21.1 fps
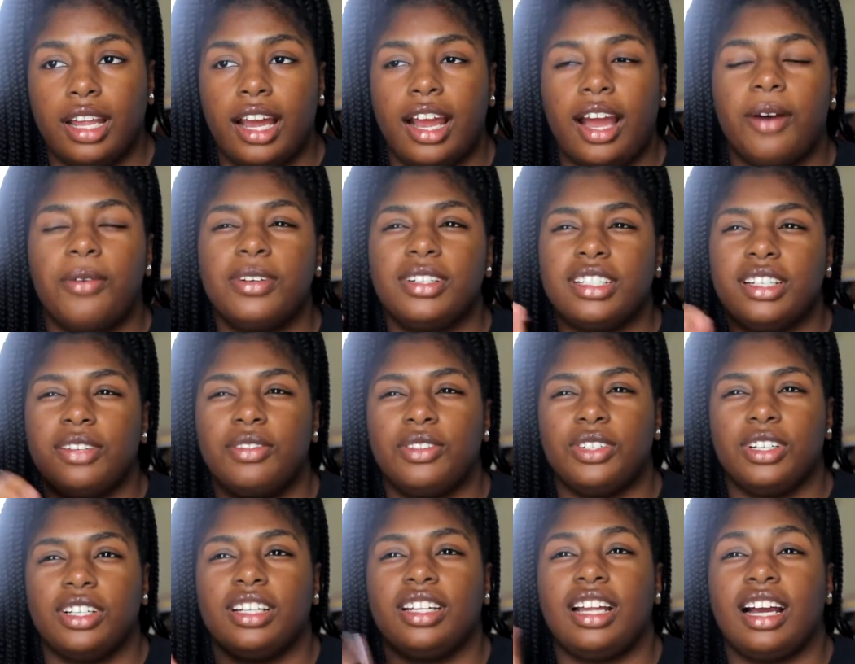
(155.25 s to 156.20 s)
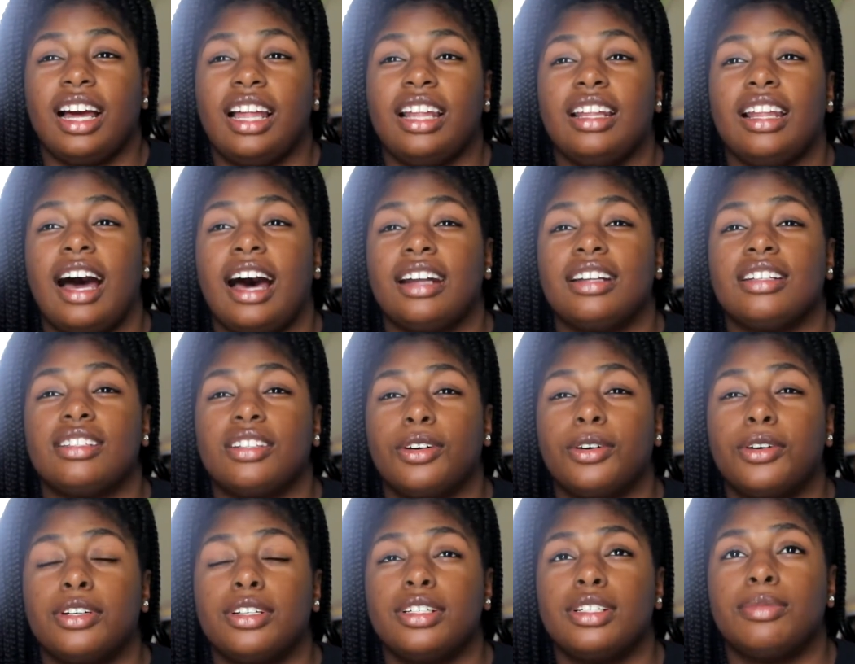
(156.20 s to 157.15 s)
Like, I wasn't even drinking like a lot of
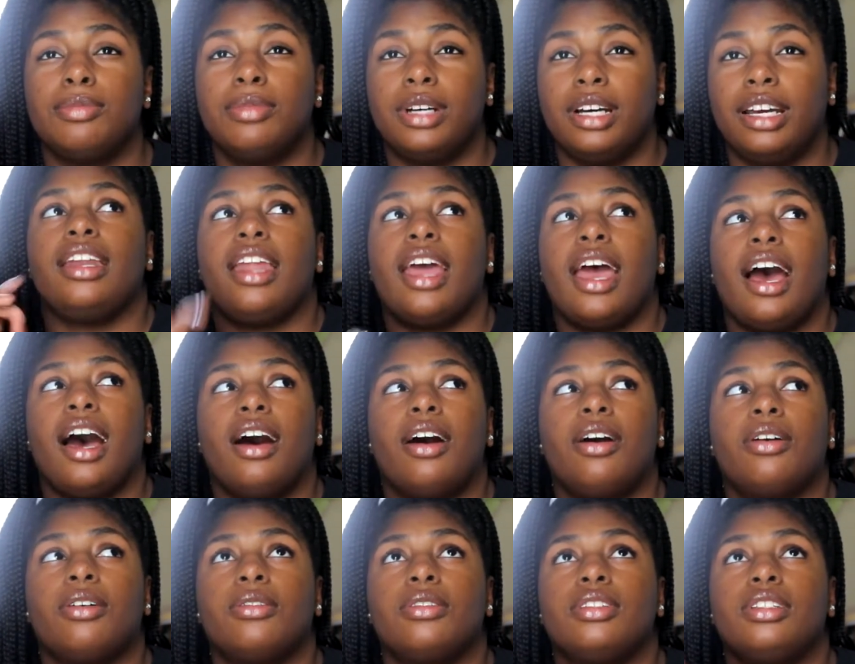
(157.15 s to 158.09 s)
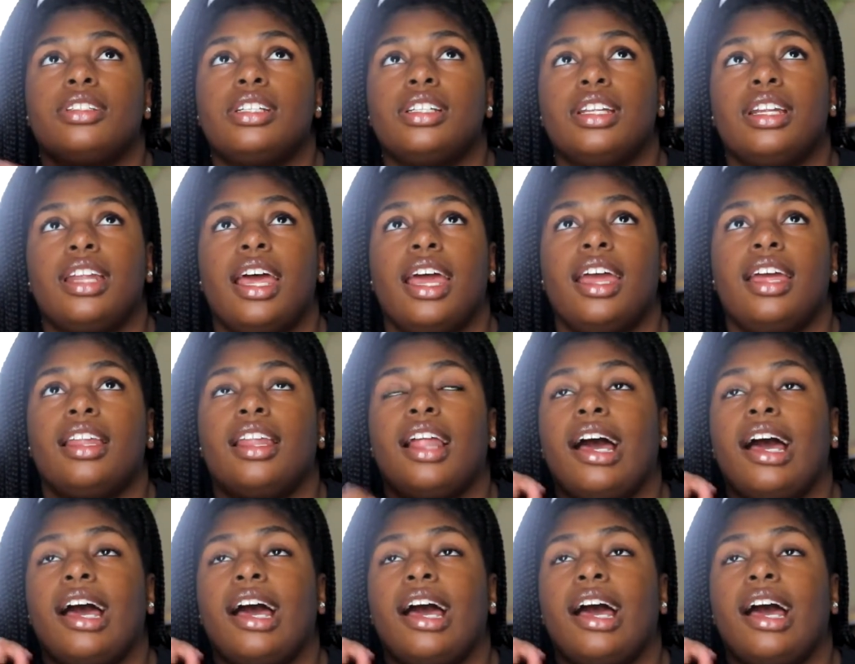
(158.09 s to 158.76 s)
sodas, but now today,